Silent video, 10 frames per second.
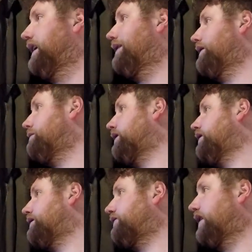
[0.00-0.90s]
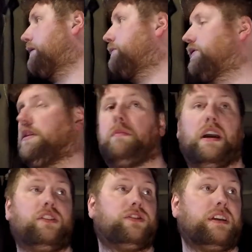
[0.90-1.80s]
have it a lot of the time. So I
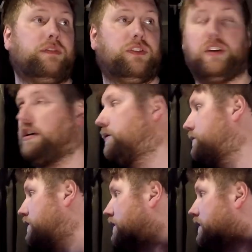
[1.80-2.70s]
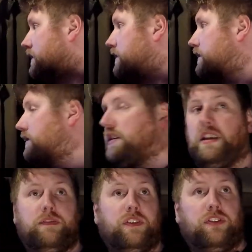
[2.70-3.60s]
might just have to go
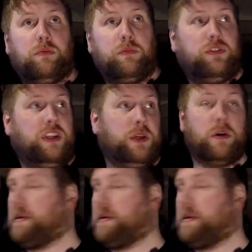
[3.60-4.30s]
in for some secure